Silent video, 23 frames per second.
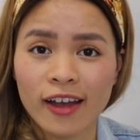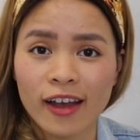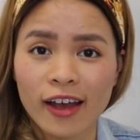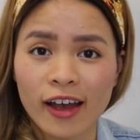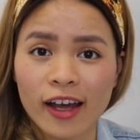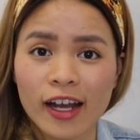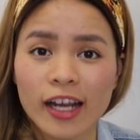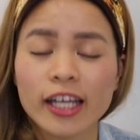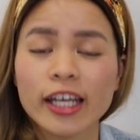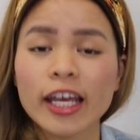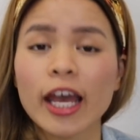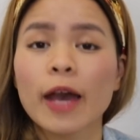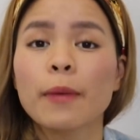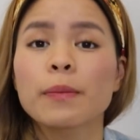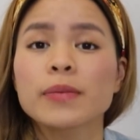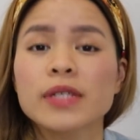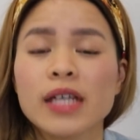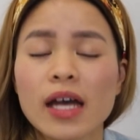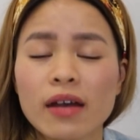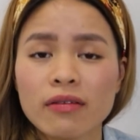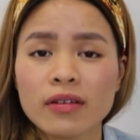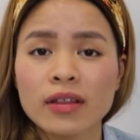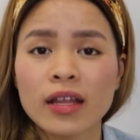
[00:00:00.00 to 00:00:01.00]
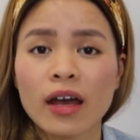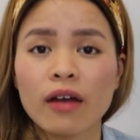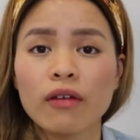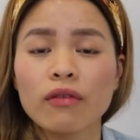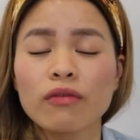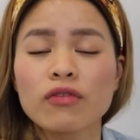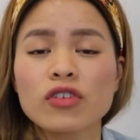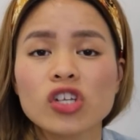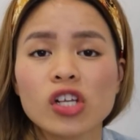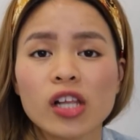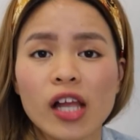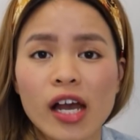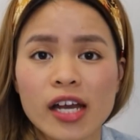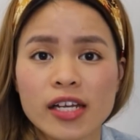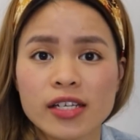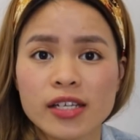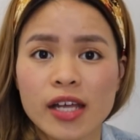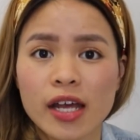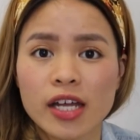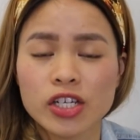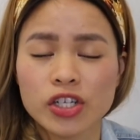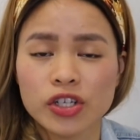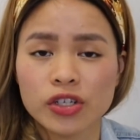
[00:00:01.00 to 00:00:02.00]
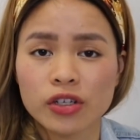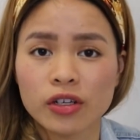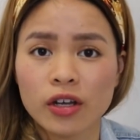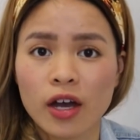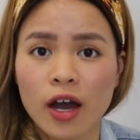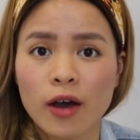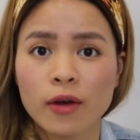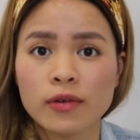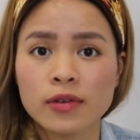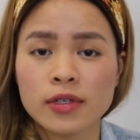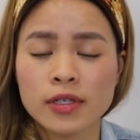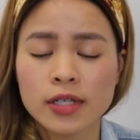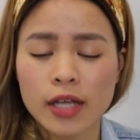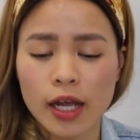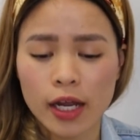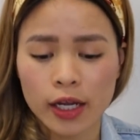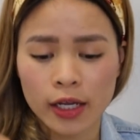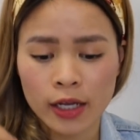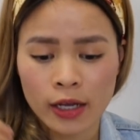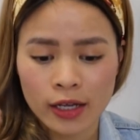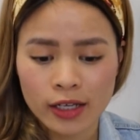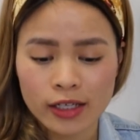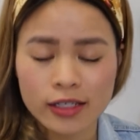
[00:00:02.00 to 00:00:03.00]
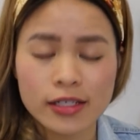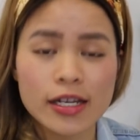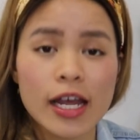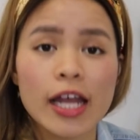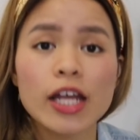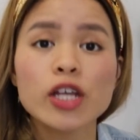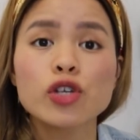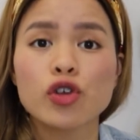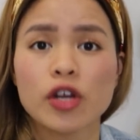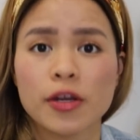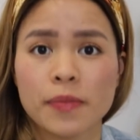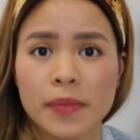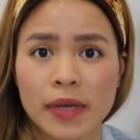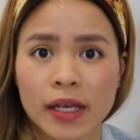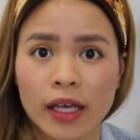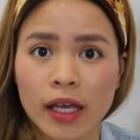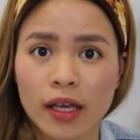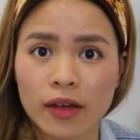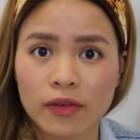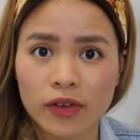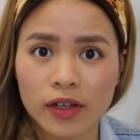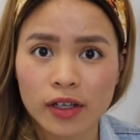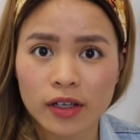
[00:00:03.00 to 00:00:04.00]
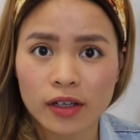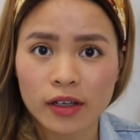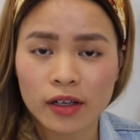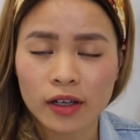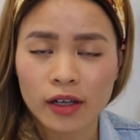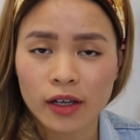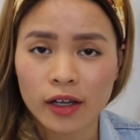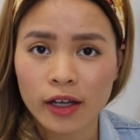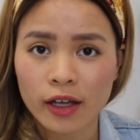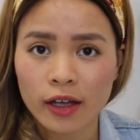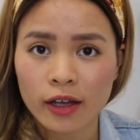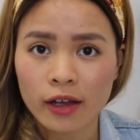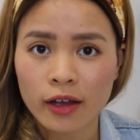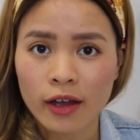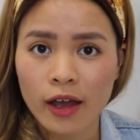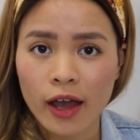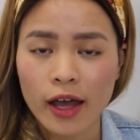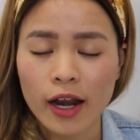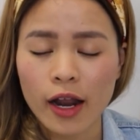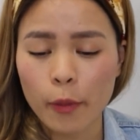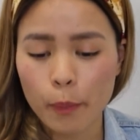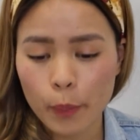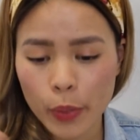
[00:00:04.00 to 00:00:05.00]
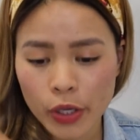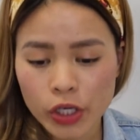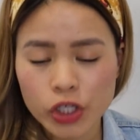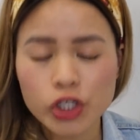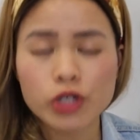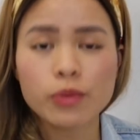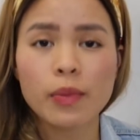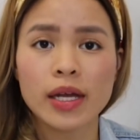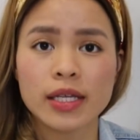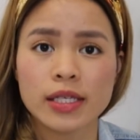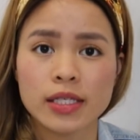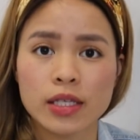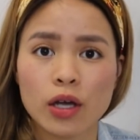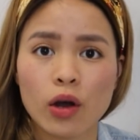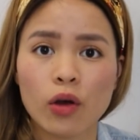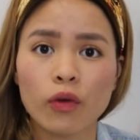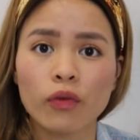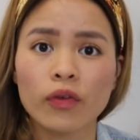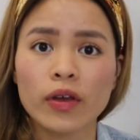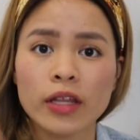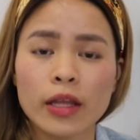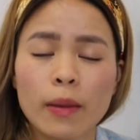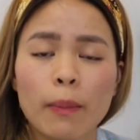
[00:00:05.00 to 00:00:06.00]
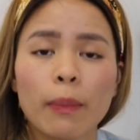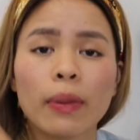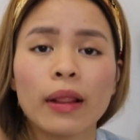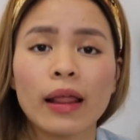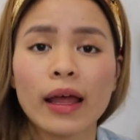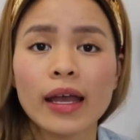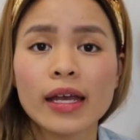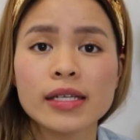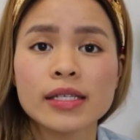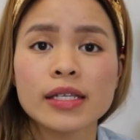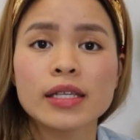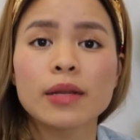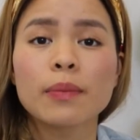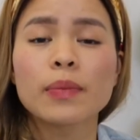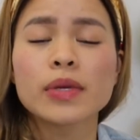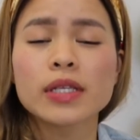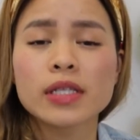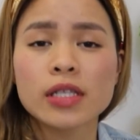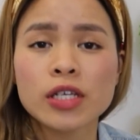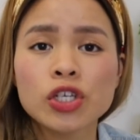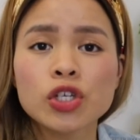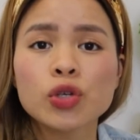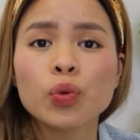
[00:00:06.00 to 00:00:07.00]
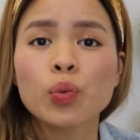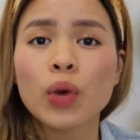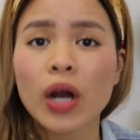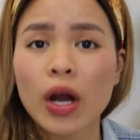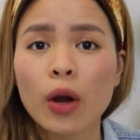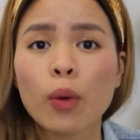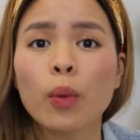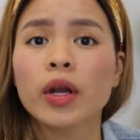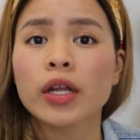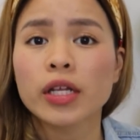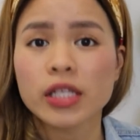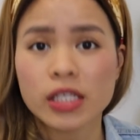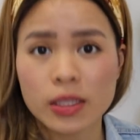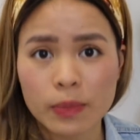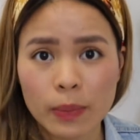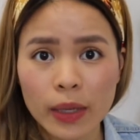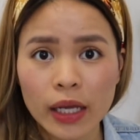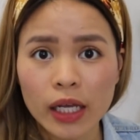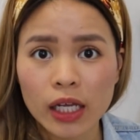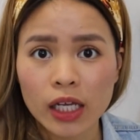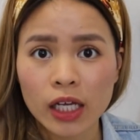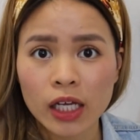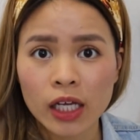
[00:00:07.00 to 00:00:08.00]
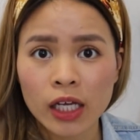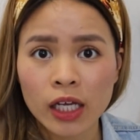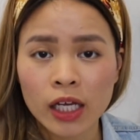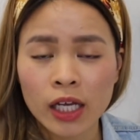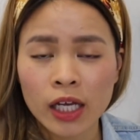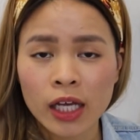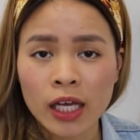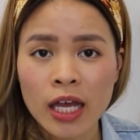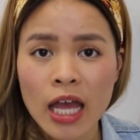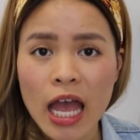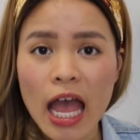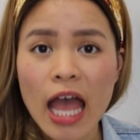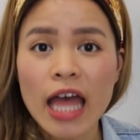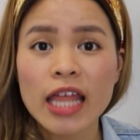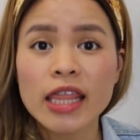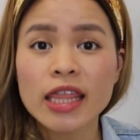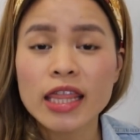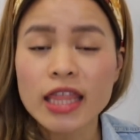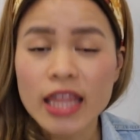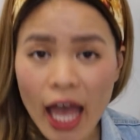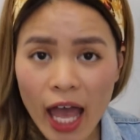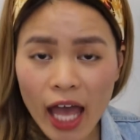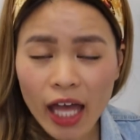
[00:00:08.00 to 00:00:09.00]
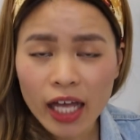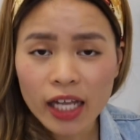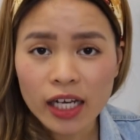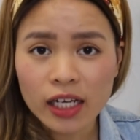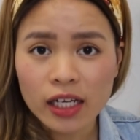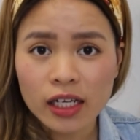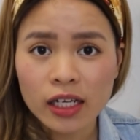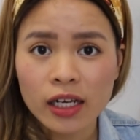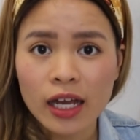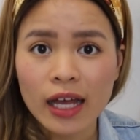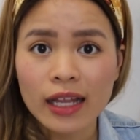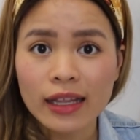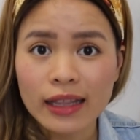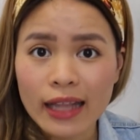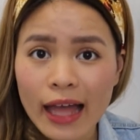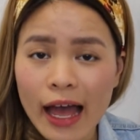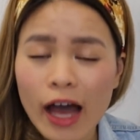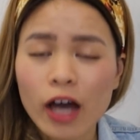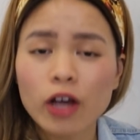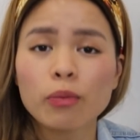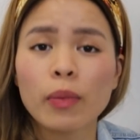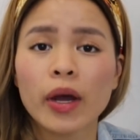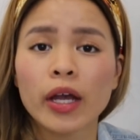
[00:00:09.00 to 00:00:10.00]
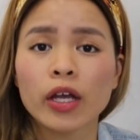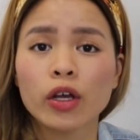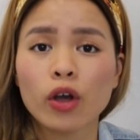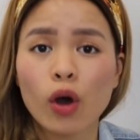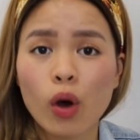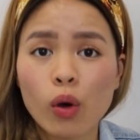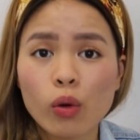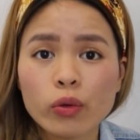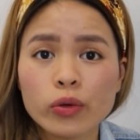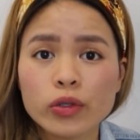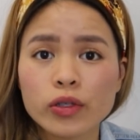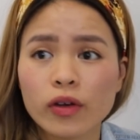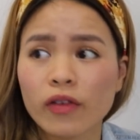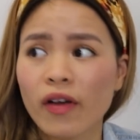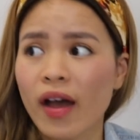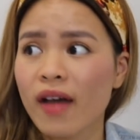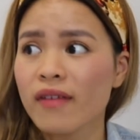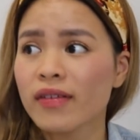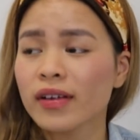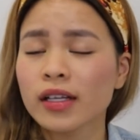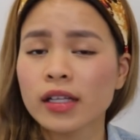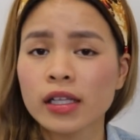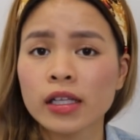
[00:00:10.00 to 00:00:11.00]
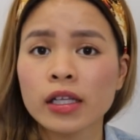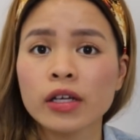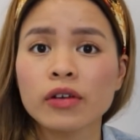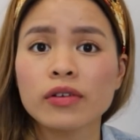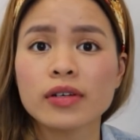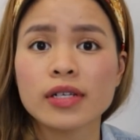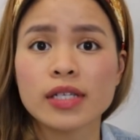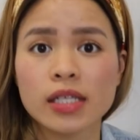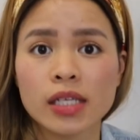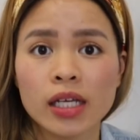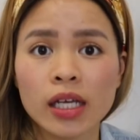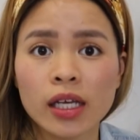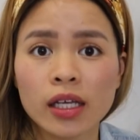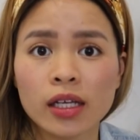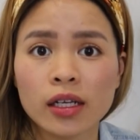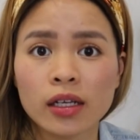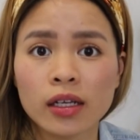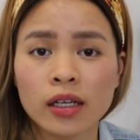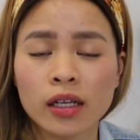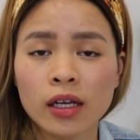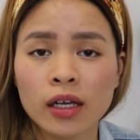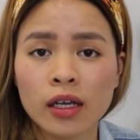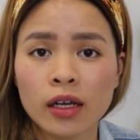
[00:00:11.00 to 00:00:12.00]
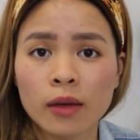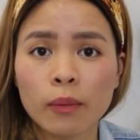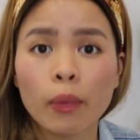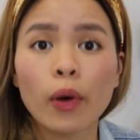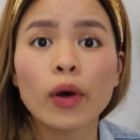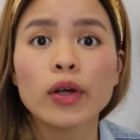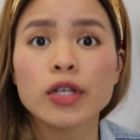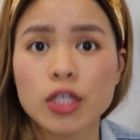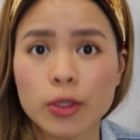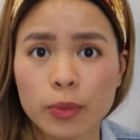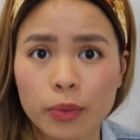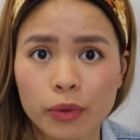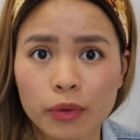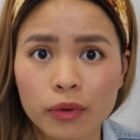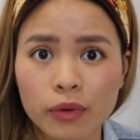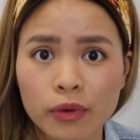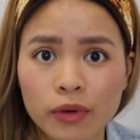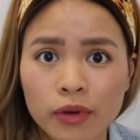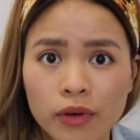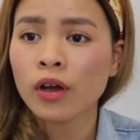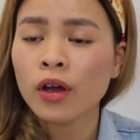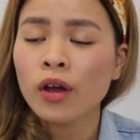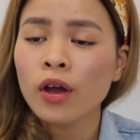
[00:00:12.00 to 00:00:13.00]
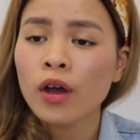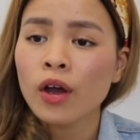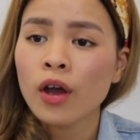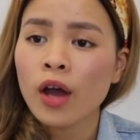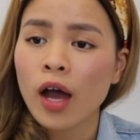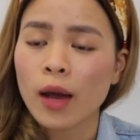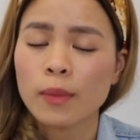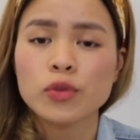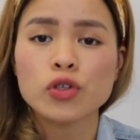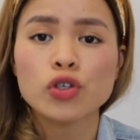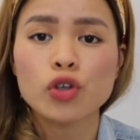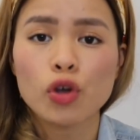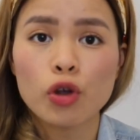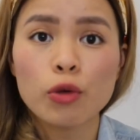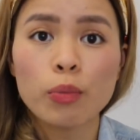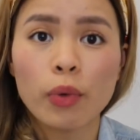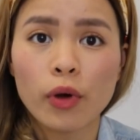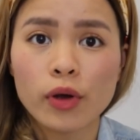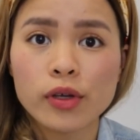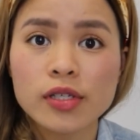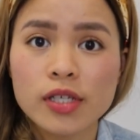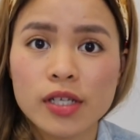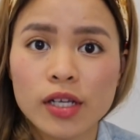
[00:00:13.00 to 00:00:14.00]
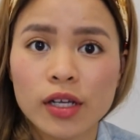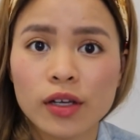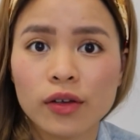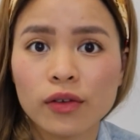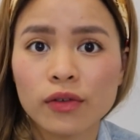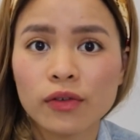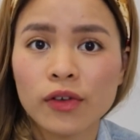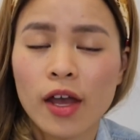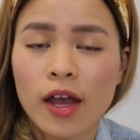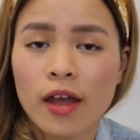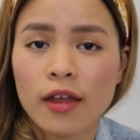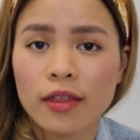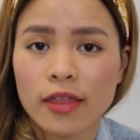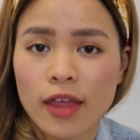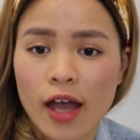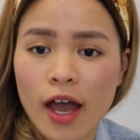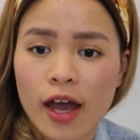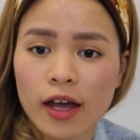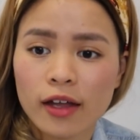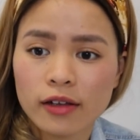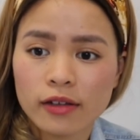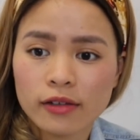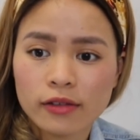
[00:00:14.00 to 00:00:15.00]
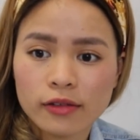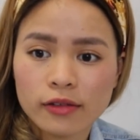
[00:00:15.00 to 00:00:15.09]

And I kept having that visualization. I was like daydreaming even. And I pictured myself in a place, in the position where I wanted to be. And that allowed my goals of having clearer skin possible. I'm so positive that